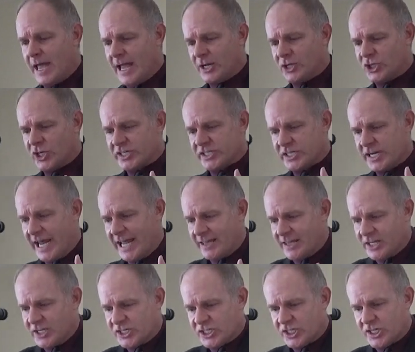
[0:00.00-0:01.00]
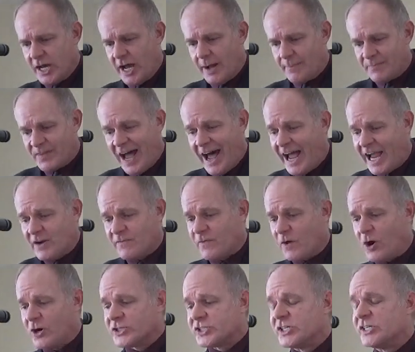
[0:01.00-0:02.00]
in just in just um, nine
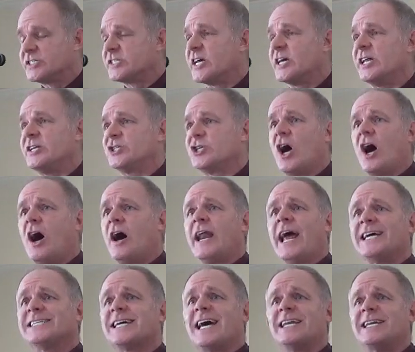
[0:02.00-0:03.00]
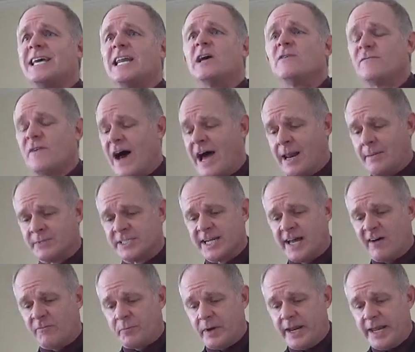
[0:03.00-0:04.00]
verses that John has identified
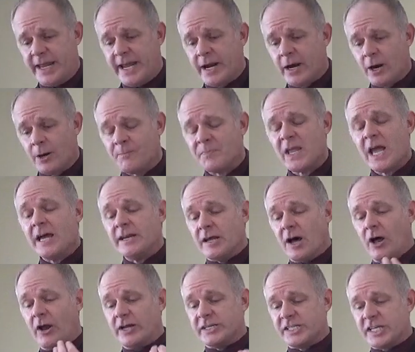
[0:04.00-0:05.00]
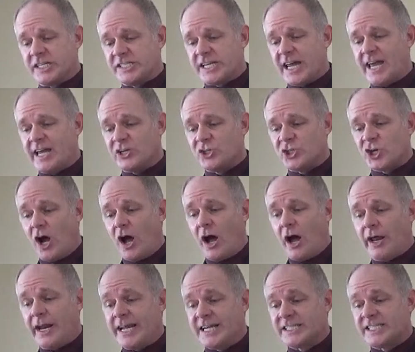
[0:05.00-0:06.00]
himself. But here, not only does he say he's
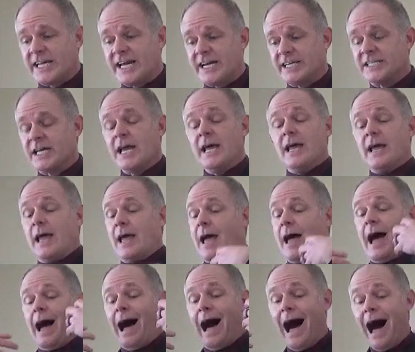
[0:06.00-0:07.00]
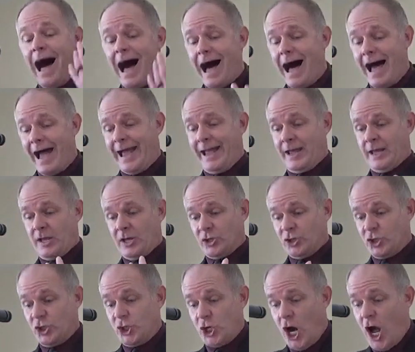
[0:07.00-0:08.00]
John, he says, "I,
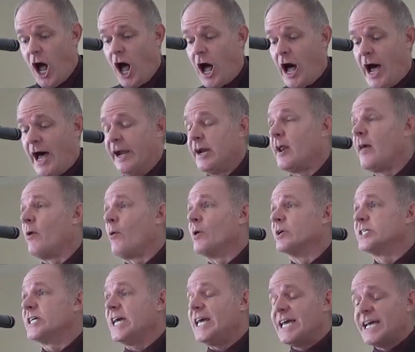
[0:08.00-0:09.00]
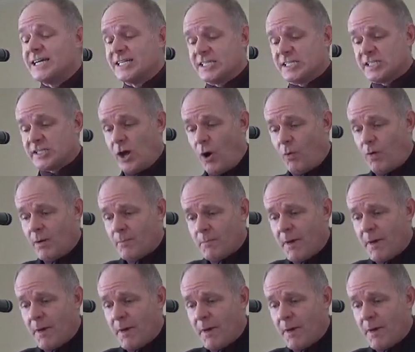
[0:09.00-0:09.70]
John." In other words, he is so